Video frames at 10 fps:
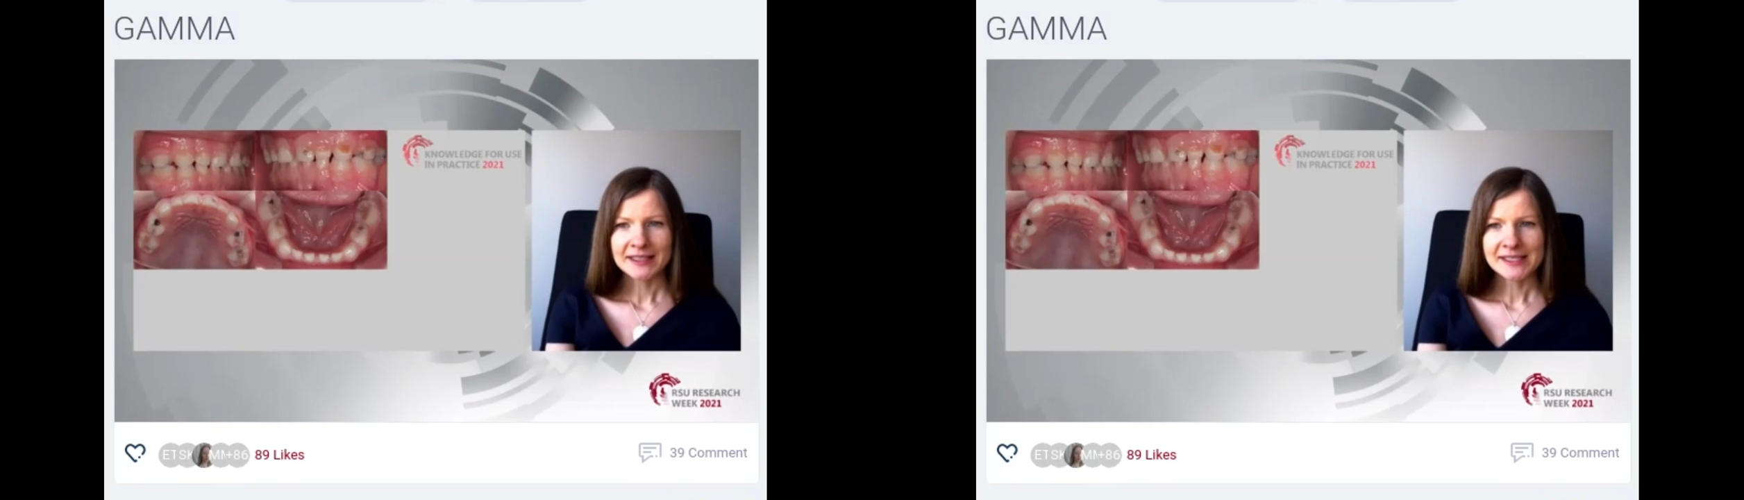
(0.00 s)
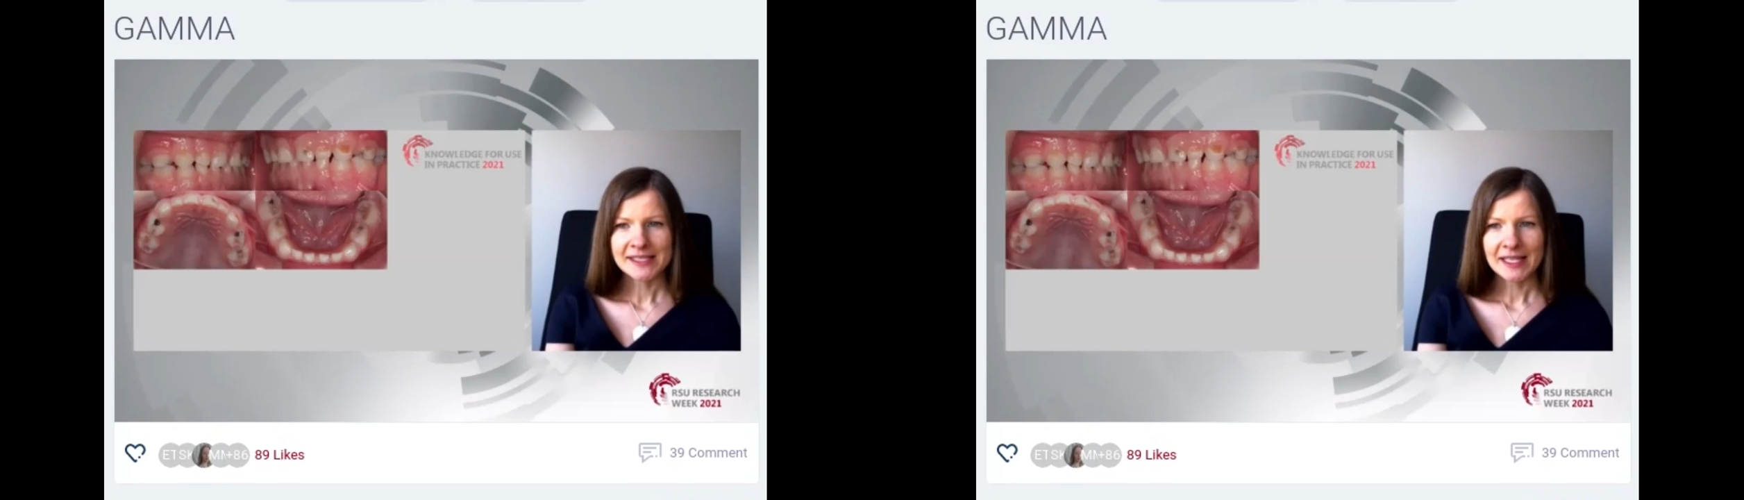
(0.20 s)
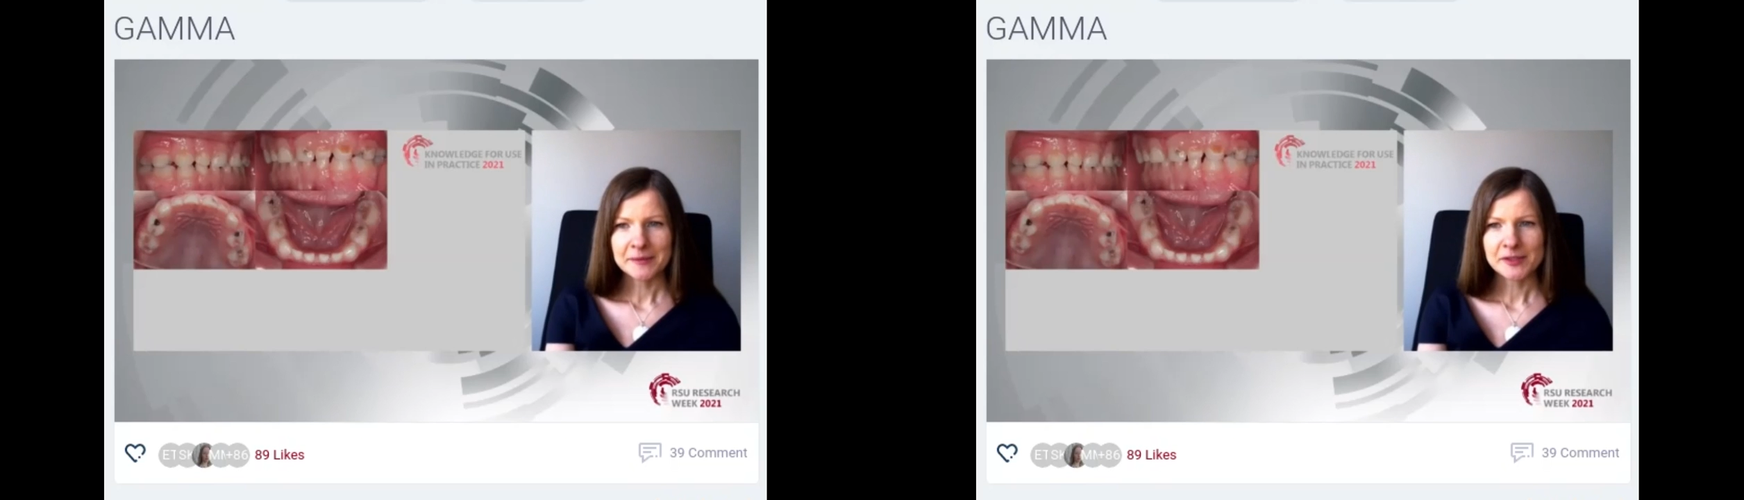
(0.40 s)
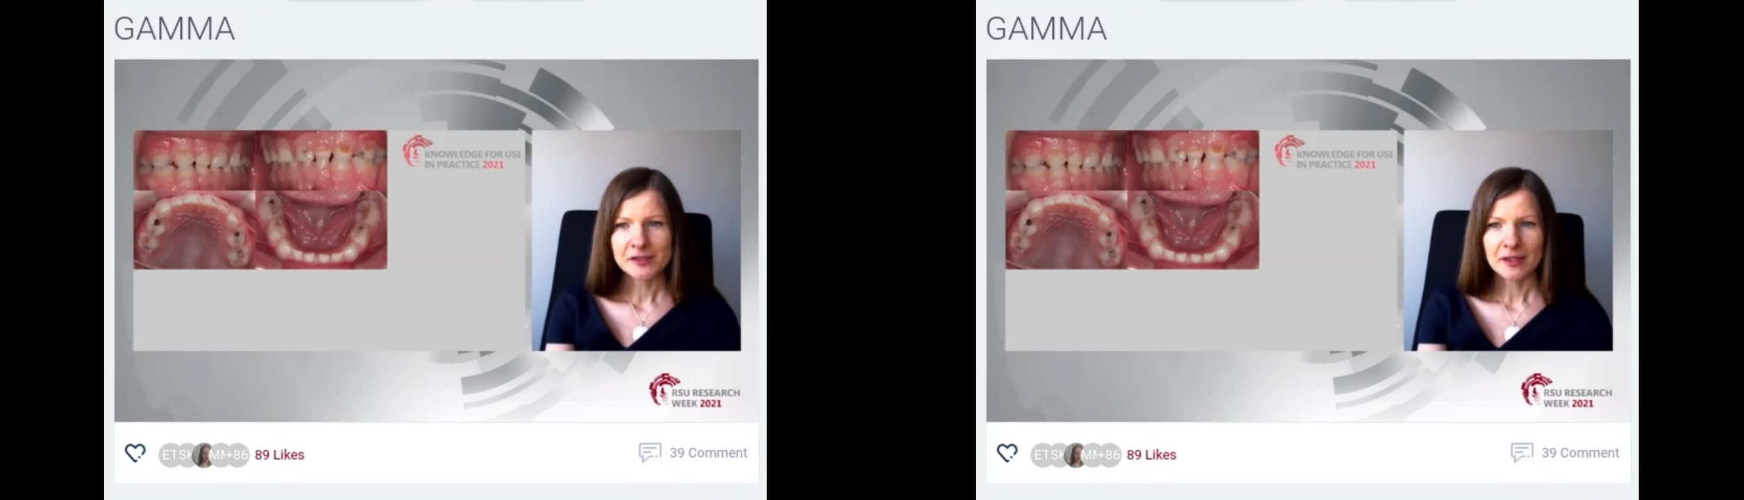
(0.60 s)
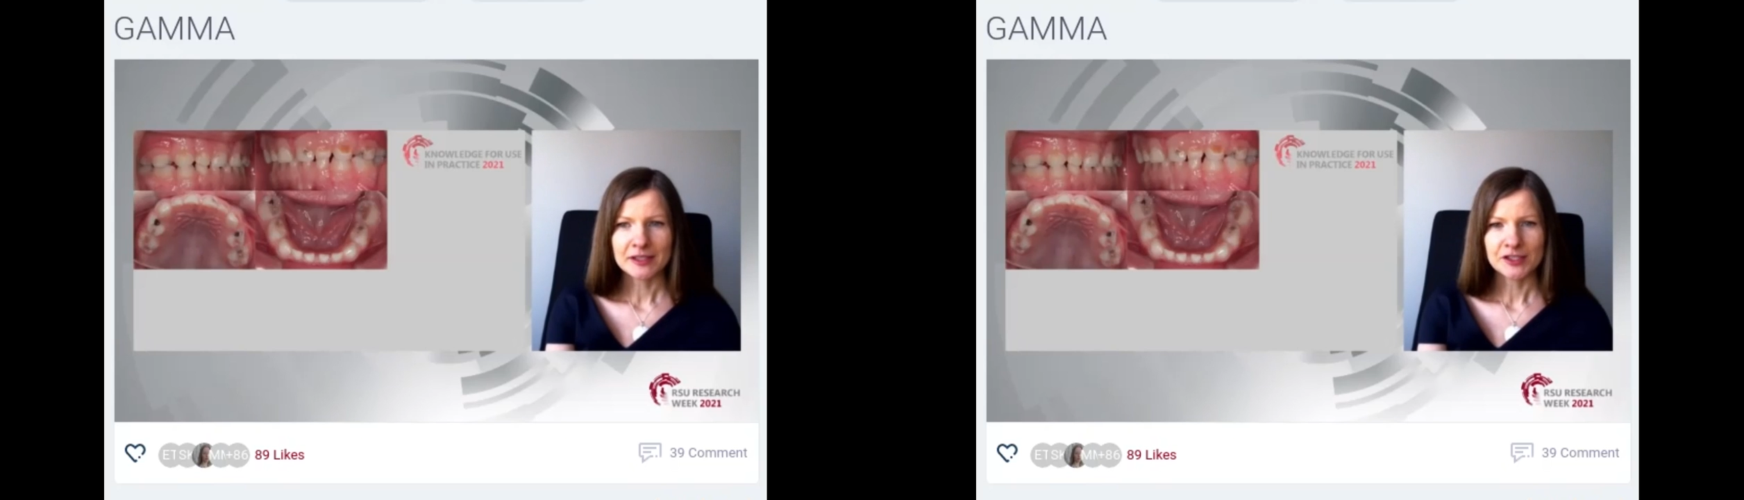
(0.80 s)
the same
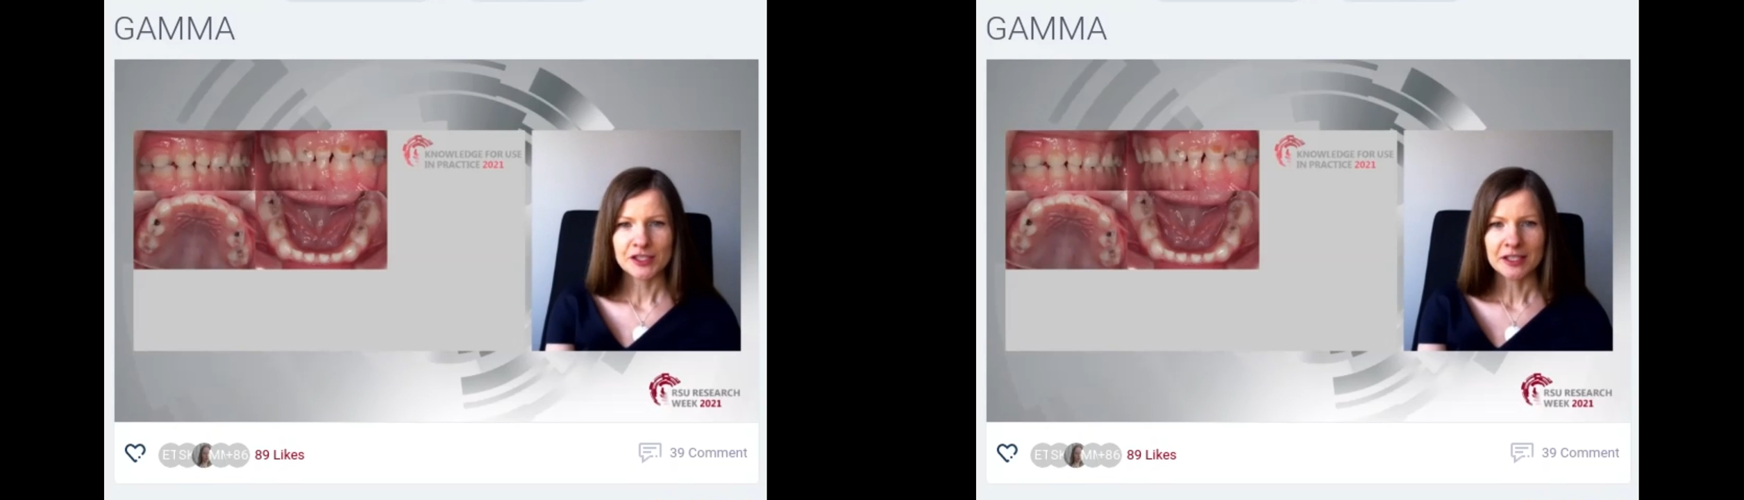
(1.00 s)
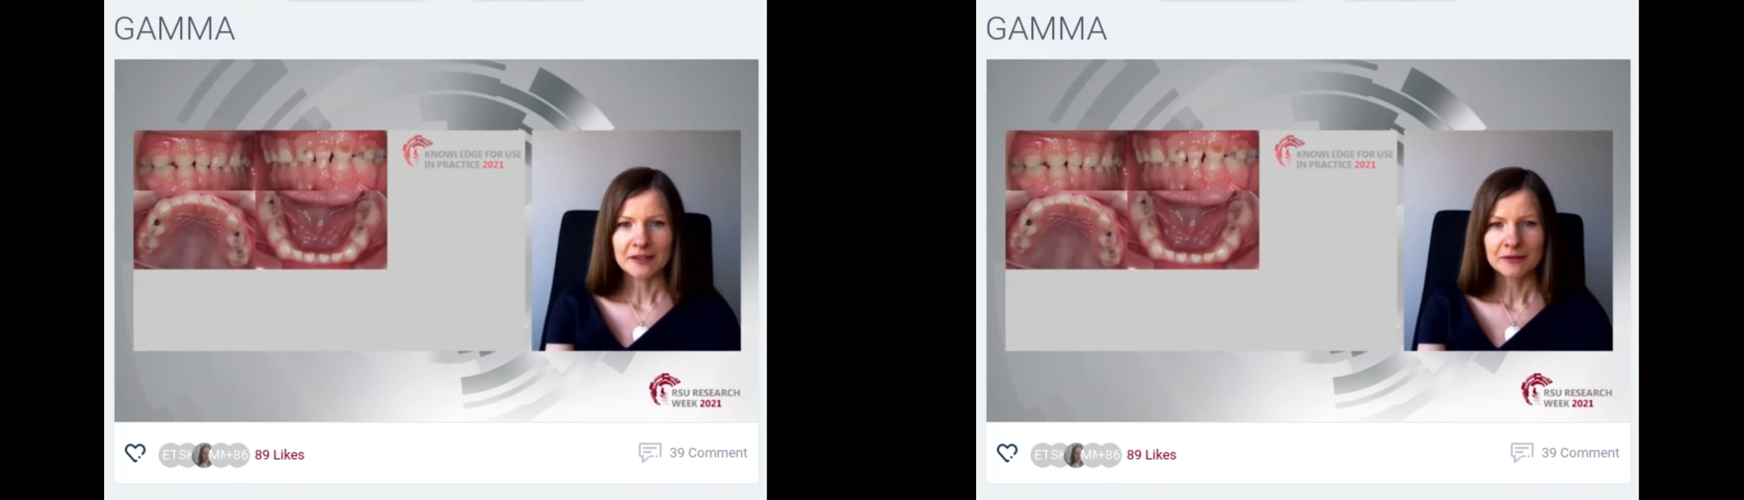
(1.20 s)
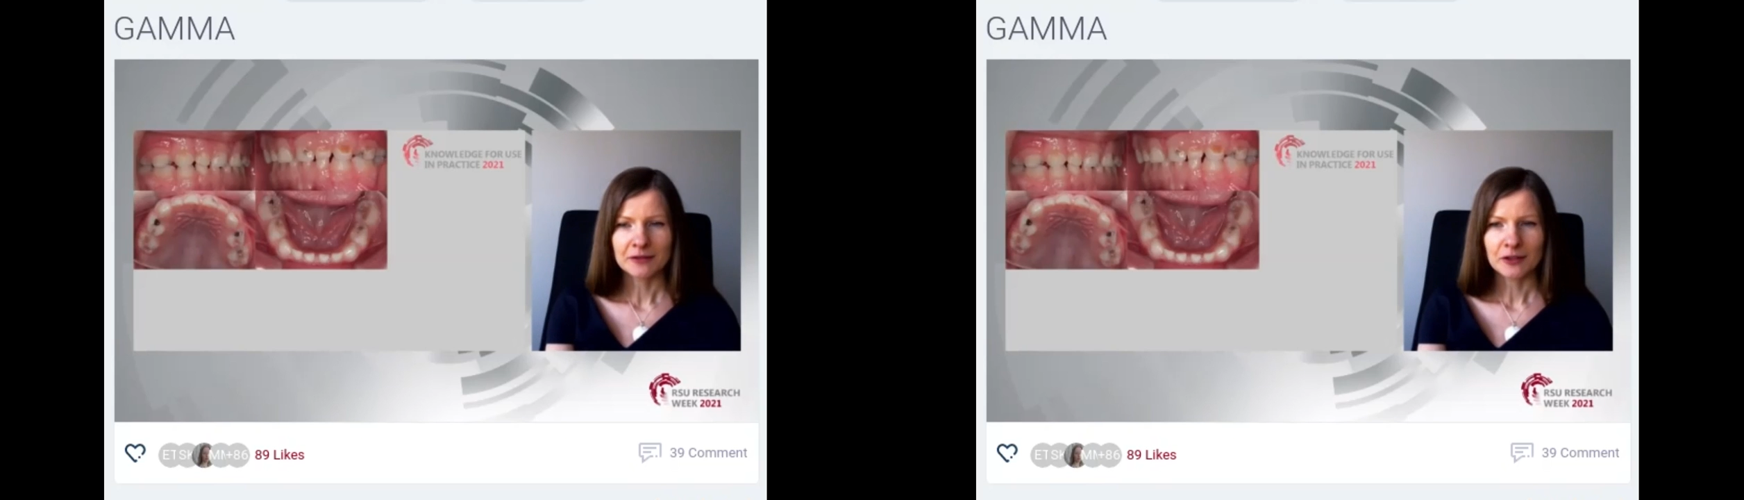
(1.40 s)
strategy